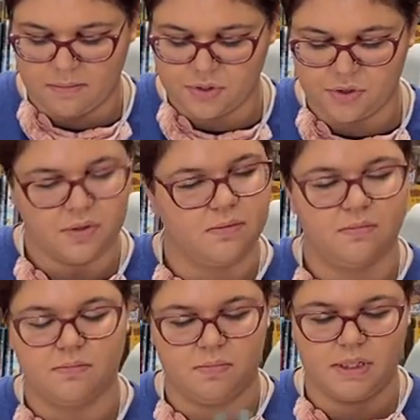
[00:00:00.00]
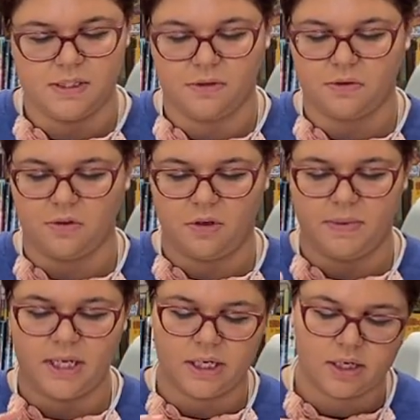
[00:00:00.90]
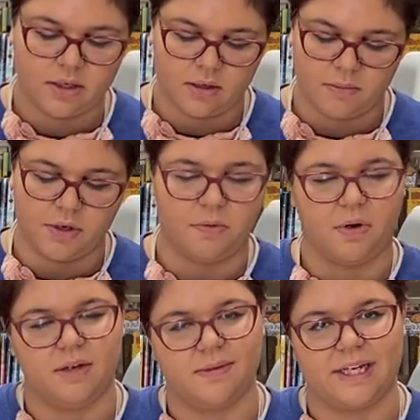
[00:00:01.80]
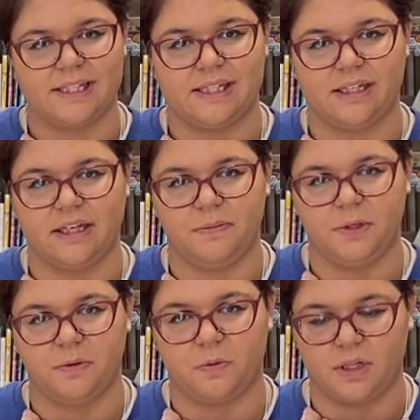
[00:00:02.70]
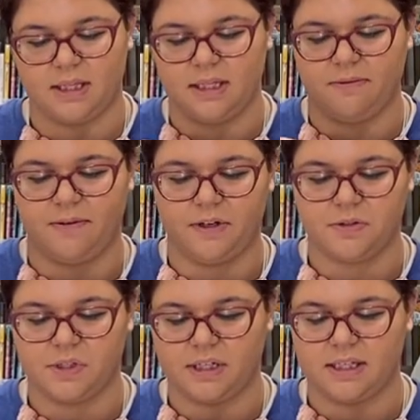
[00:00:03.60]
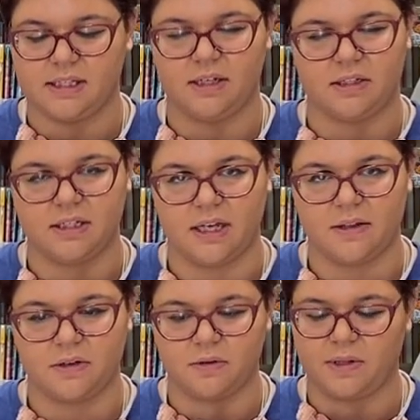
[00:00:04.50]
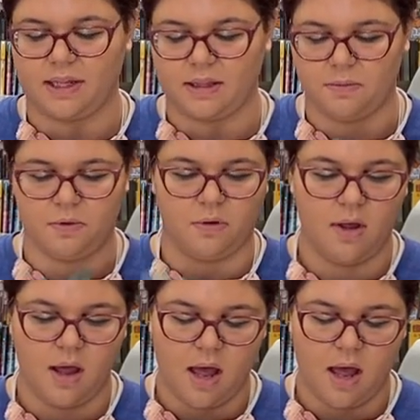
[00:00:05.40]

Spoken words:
So please don't glue up here. We don't want it to get sticky and we don't want the fingers to get stuck together like they will.